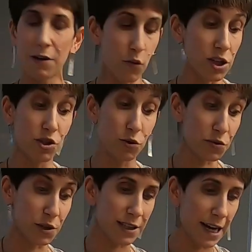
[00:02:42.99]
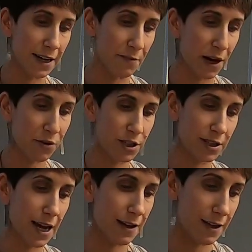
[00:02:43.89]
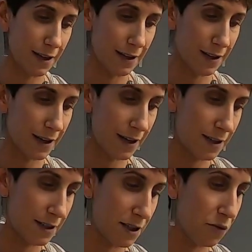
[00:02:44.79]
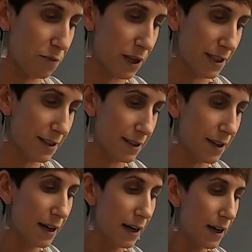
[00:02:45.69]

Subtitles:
what Jews were saying about Christianity in secret places.